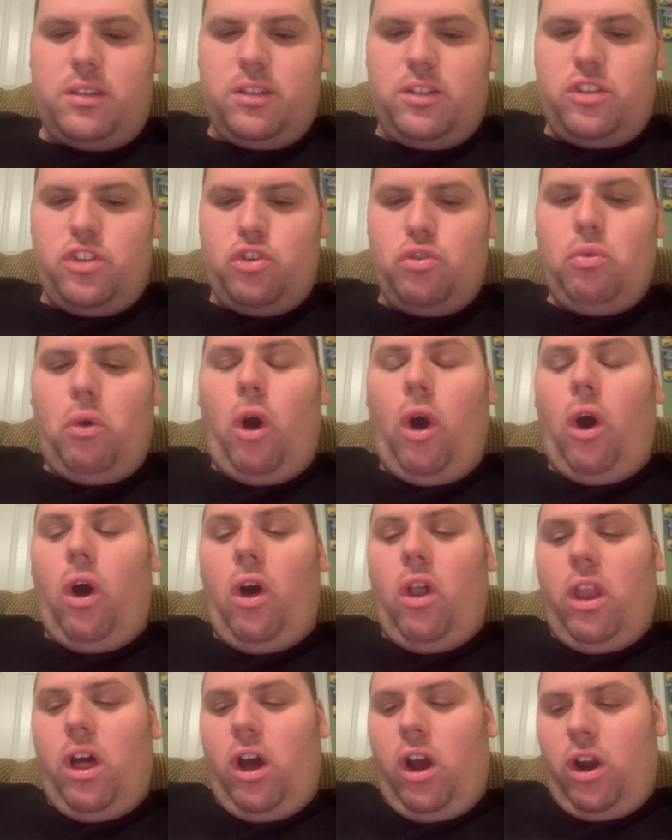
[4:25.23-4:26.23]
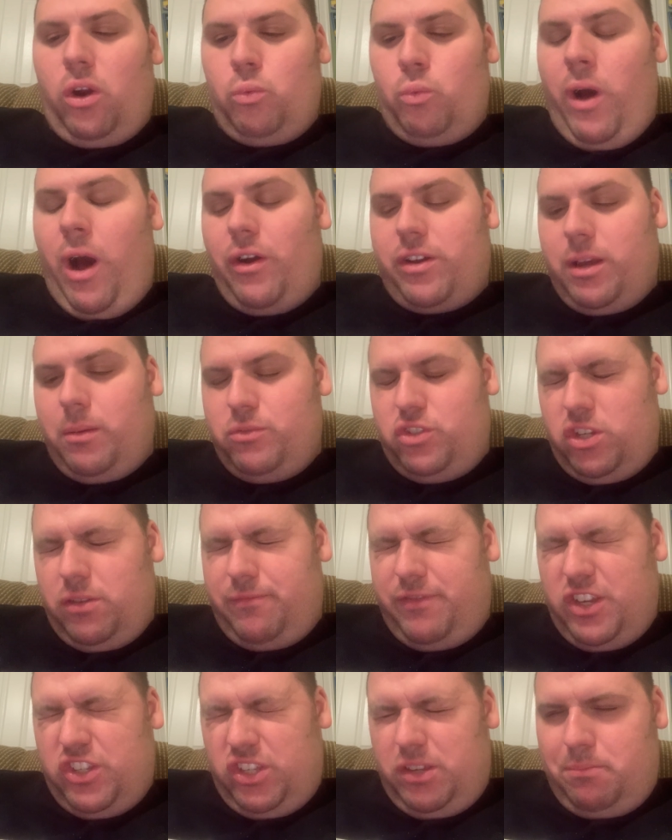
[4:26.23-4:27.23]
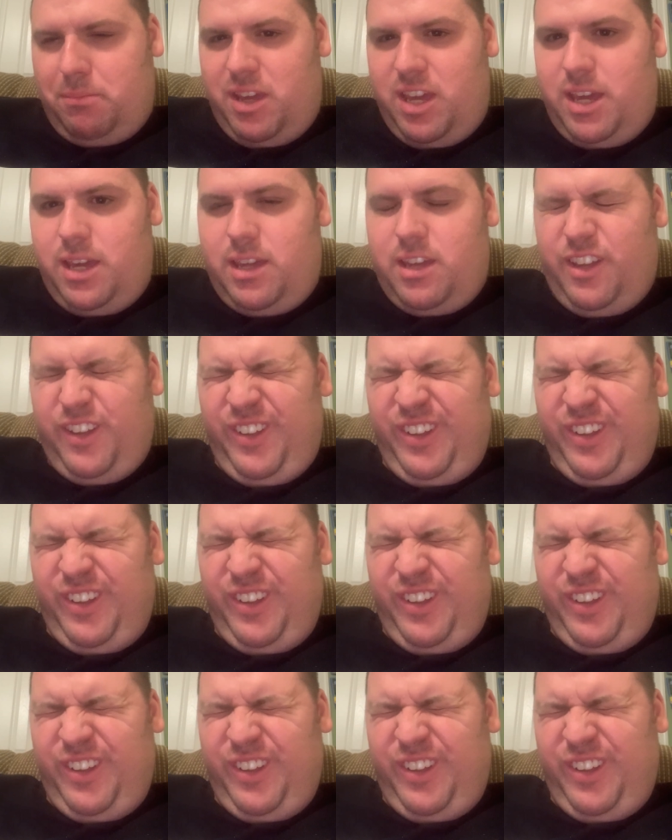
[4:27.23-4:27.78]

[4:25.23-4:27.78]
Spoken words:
you all are welcome to visit me.